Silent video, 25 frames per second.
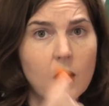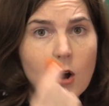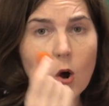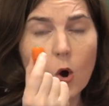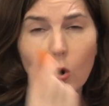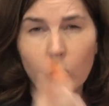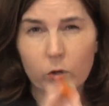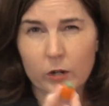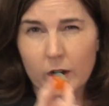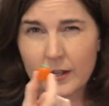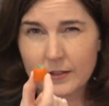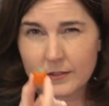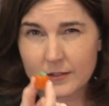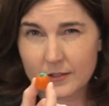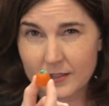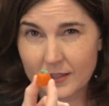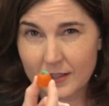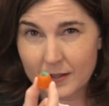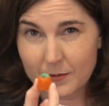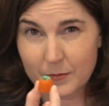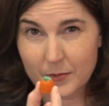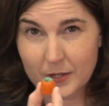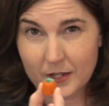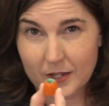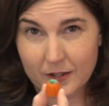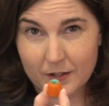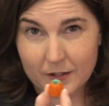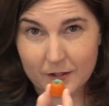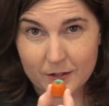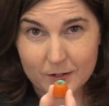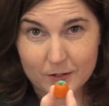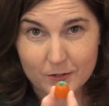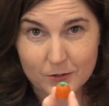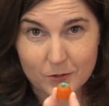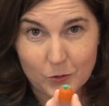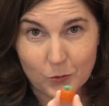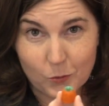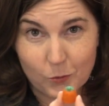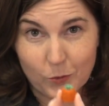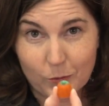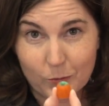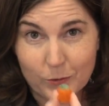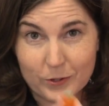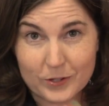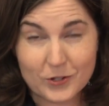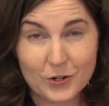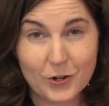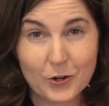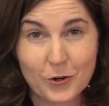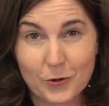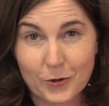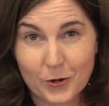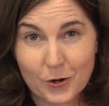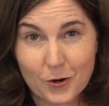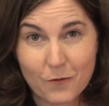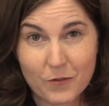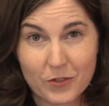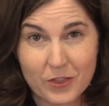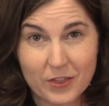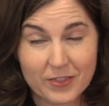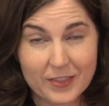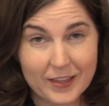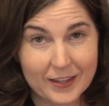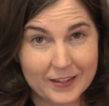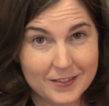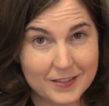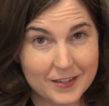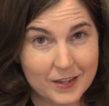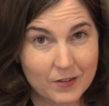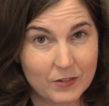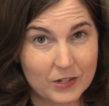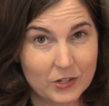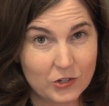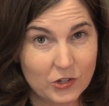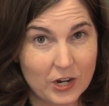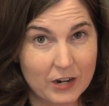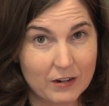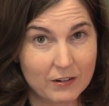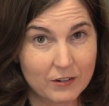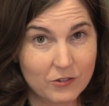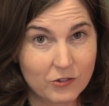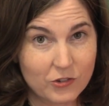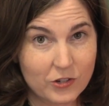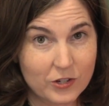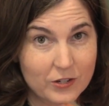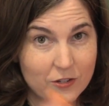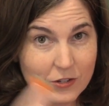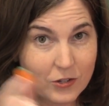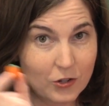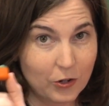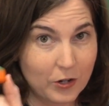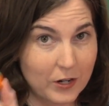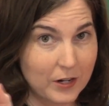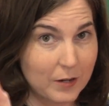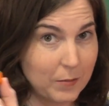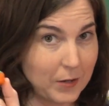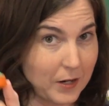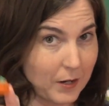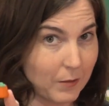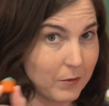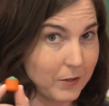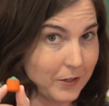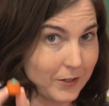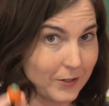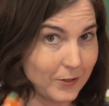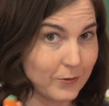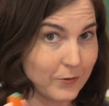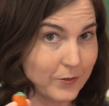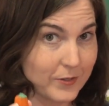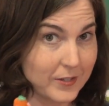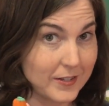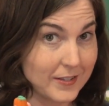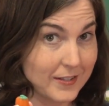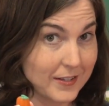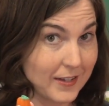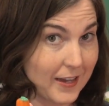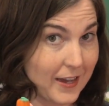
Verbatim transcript: hold on to them because when we start going over the Thanksgiving challenges, you're going to be able to use these